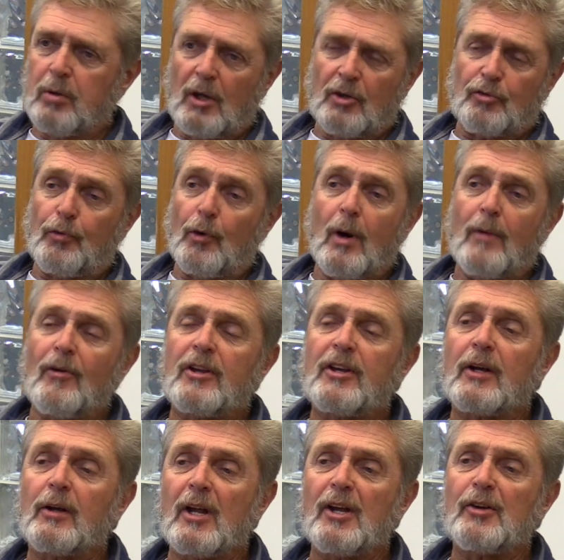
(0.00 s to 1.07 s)
plus for
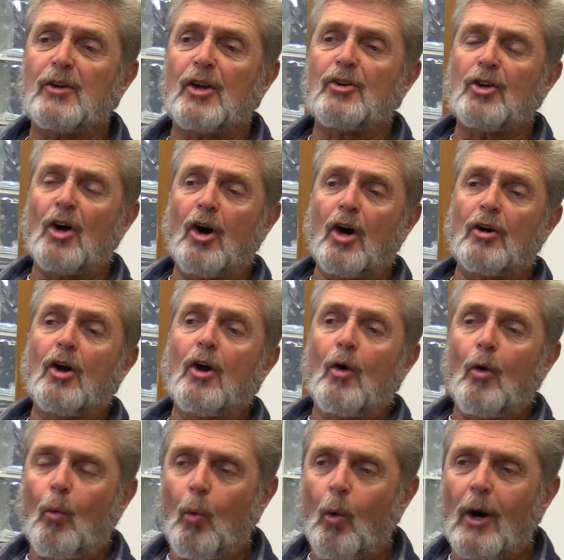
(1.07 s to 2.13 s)
everything.
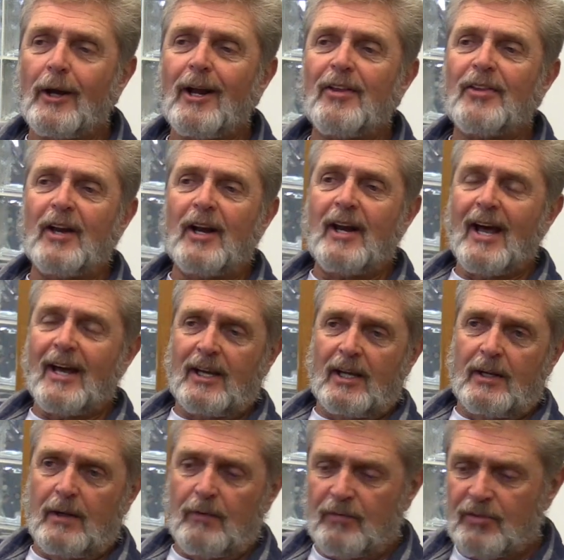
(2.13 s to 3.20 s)
One of the
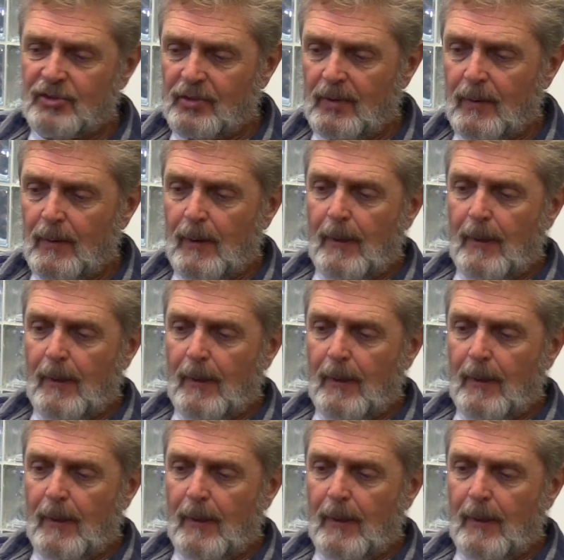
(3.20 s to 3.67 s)
negatives